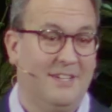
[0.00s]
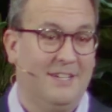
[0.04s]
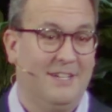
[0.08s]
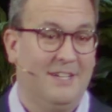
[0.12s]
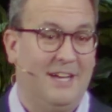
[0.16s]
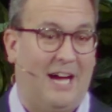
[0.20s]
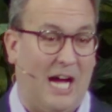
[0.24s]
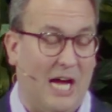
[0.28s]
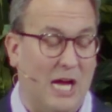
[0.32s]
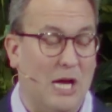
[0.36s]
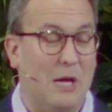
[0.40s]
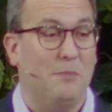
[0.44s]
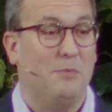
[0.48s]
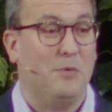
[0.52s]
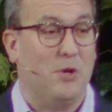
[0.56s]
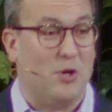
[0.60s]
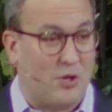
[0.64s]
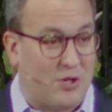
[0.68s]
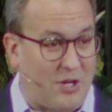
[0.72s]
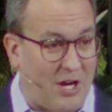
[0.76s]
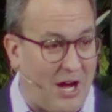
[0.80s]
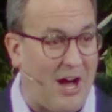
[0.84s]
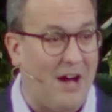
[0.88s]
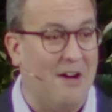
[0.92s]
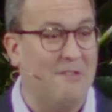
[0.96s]
I am your
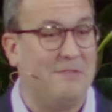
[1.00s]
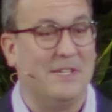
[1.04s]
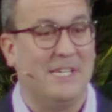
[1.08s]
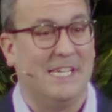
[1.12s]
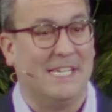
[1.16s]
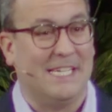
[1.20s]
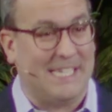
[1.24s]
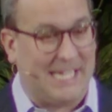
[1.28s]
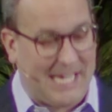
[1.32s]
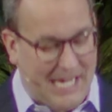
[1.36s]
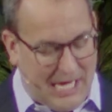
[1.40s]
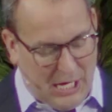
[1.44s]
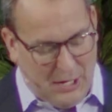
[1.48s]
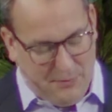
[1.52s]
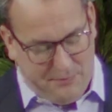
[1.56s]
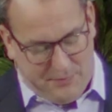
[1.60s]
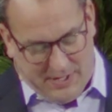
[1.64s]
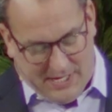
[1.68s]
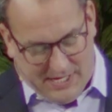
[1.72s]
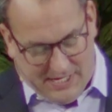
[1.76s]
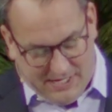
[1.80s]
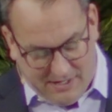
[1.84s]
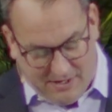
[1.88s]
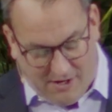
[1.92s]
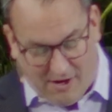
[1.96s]

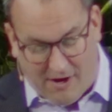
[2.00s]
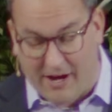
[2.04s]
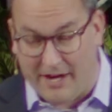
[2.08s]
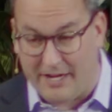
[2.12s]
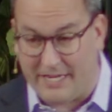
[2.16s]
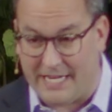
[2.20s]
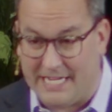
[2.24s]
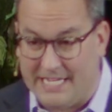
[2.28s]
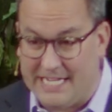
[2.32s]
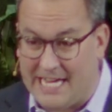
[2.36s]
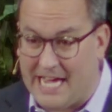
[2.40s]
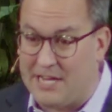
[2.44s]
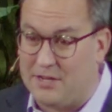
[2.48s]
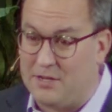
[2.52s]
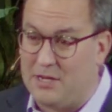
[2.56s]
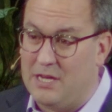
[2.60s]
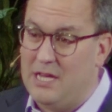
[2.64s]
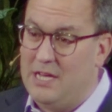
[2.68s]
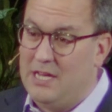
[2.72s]
covenant-keeping God, and yet